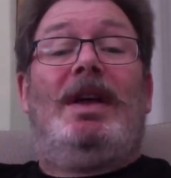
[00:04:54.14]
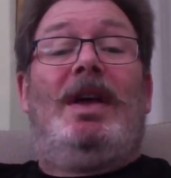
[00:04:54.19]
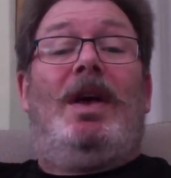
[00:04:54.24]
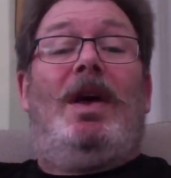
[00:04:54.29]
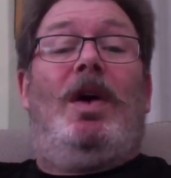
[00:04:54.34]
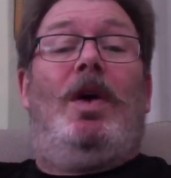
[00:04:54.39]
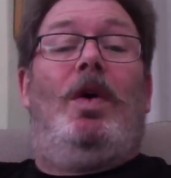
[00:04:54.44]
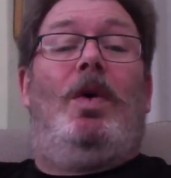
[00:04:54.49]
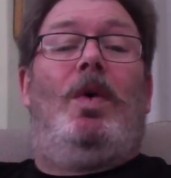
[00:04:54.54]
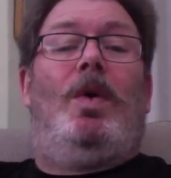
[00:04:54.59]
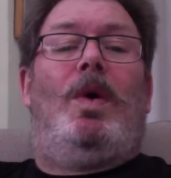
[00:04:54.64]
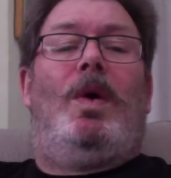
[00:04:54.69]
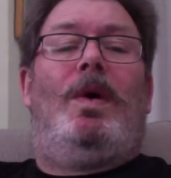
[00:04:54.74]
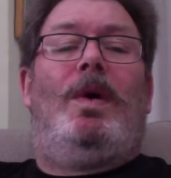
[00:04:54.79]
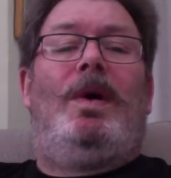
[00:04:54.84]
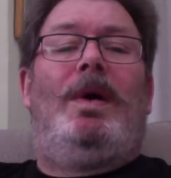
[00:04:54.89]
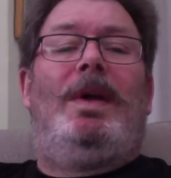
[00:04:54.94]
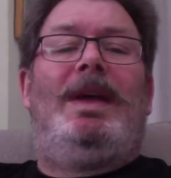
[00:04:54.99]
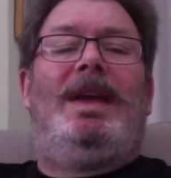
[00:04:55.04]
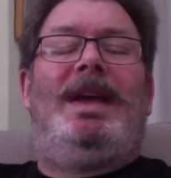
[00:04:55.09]

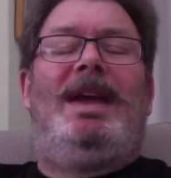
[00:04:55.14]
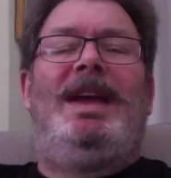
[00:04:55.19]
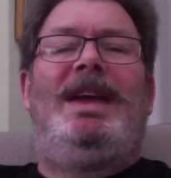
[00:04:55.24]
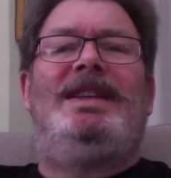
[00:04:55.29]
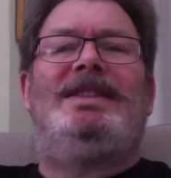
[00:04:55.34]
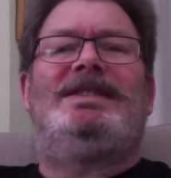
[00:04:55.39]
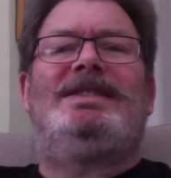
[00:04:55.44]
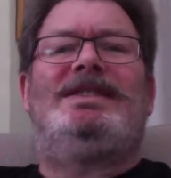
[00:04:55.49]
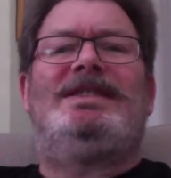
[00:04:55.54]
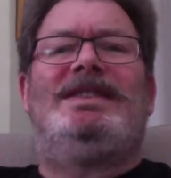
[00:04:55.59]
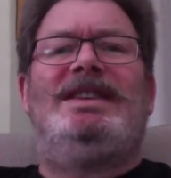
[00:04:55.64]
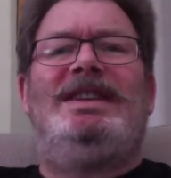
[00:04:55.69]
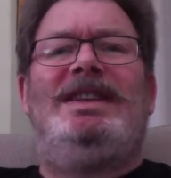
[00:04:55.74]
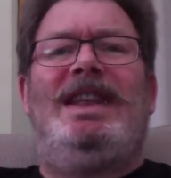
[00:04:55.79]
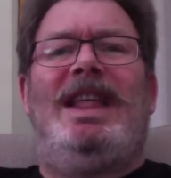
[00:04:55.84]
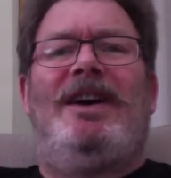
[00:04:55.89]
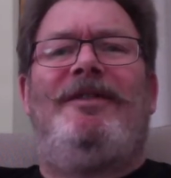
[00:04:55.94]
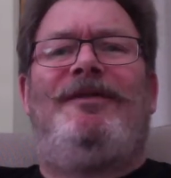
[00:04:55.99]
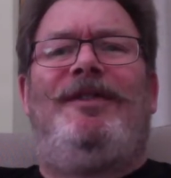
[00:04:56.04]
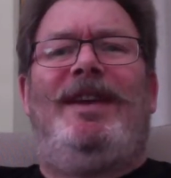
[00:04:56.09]
"Oh, it's
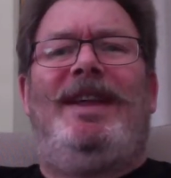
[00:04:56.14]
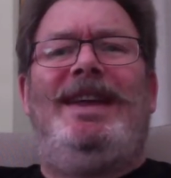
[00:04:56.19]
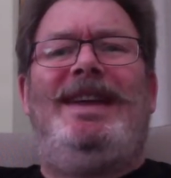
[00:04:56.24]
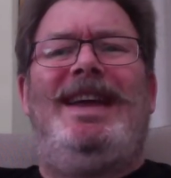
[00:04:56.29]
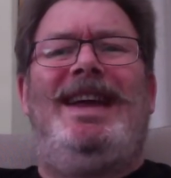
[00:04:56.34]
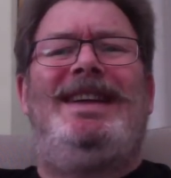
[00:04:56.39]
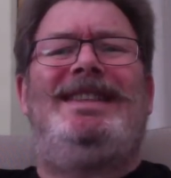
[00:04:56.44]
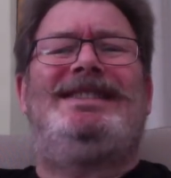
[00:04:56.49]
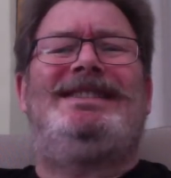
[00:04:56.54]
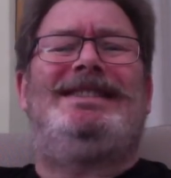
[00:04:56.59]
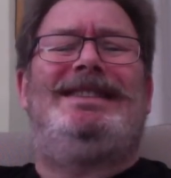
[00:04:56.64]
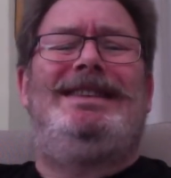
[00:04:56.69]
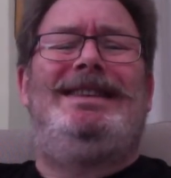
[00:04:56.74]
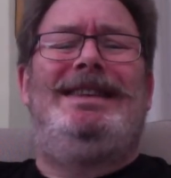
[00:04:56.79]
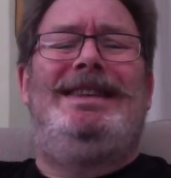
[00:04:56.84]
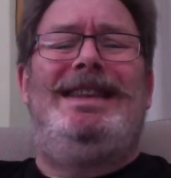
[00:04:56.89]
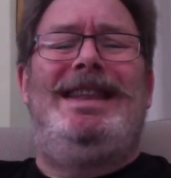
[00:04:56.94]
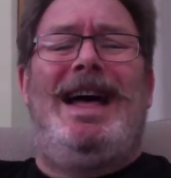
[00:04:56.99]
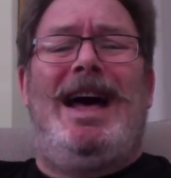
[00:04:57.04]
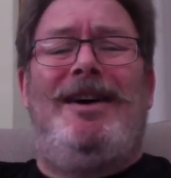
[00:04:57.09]
lovely,
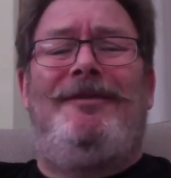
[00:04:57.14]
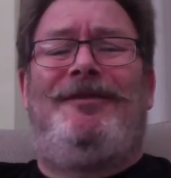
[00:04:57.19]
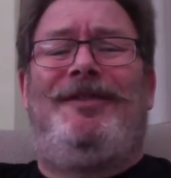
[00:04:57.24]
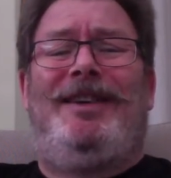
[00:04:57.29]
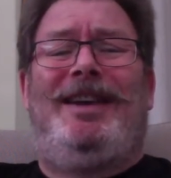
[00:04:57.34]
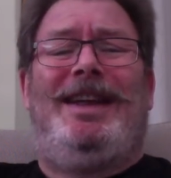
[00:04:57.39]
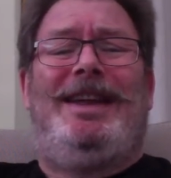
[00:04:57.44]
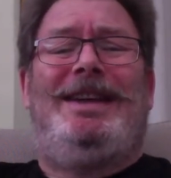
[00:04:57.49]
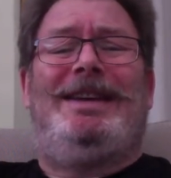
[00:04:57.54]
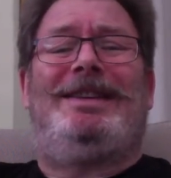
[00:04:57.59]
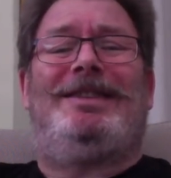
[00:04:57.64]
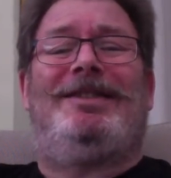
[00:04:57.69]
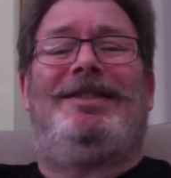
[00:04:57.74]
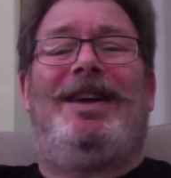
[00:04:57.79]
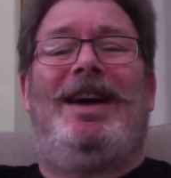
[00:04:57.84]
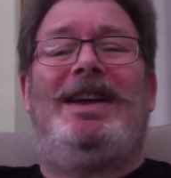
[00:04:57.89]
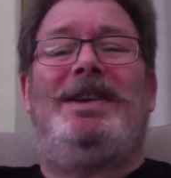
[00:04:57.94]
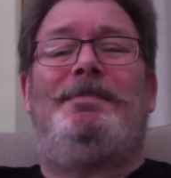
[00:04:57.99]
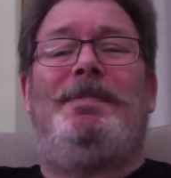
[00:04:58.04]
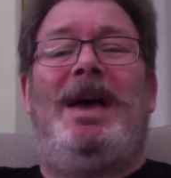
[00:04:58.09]

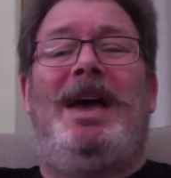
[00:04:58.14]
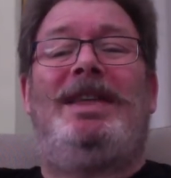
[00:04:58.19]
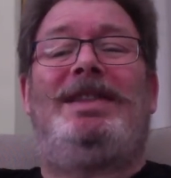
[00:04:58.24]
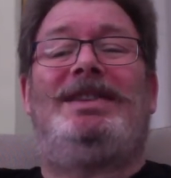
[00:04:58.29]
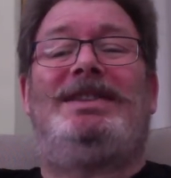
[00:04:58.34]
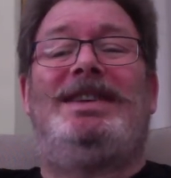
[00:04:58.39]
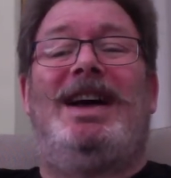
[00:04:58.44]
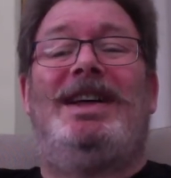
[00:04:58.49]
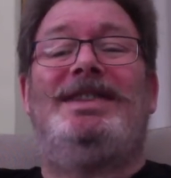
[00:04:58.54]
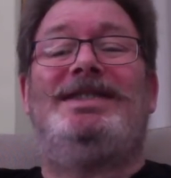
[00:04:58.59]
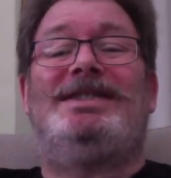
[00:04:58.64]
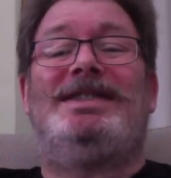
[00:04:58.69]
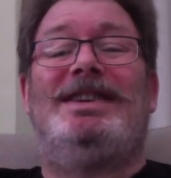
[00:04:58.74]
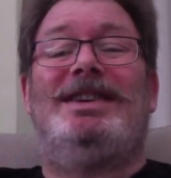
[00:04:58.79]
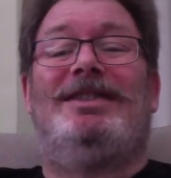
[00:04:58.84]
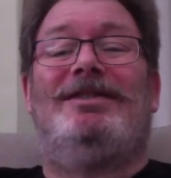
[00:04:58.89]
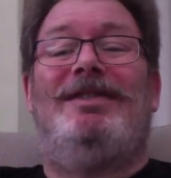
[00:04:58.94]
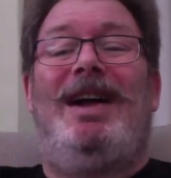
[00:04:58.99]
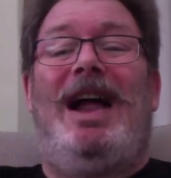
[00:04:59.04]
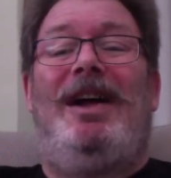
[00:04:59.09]
cried Beth, dancing
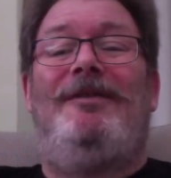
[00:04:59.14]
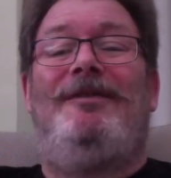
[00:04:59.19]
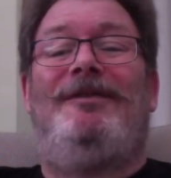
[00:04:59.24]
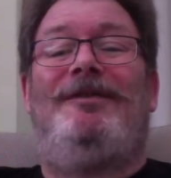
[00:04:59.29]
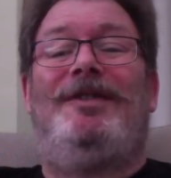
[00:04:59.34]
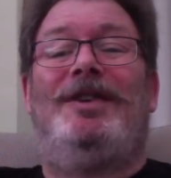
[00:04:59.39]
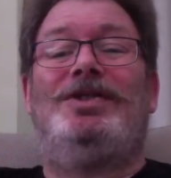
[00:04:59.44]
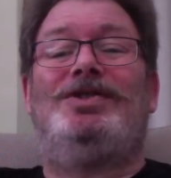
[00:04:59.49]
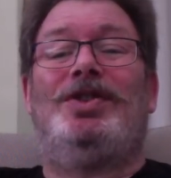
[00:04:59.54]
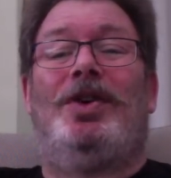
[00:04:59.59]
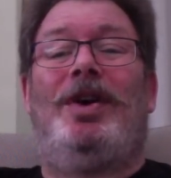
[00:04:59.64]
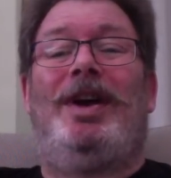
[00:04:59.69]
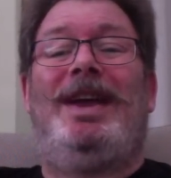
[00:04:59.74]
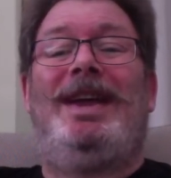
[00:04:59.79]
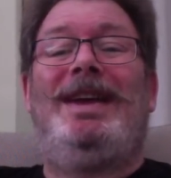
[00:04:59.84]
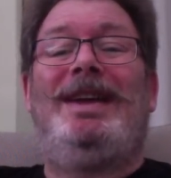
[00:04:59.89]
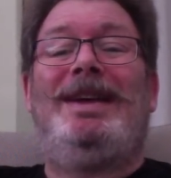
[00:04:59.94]
around for joy.